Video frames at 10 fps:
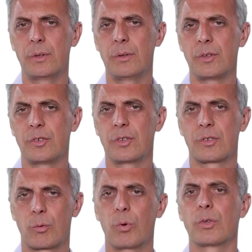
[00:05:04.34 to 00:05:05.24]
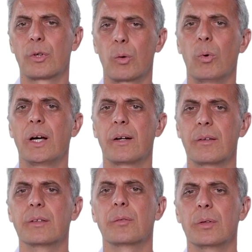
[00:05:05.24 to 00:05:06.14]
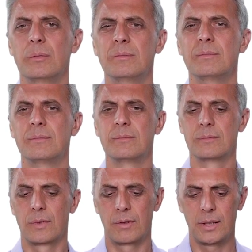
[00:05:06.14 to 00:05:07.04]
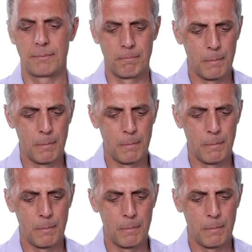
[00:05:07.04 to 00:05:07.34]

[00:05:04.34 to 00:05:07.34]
do is just quote you a wider interval. All right?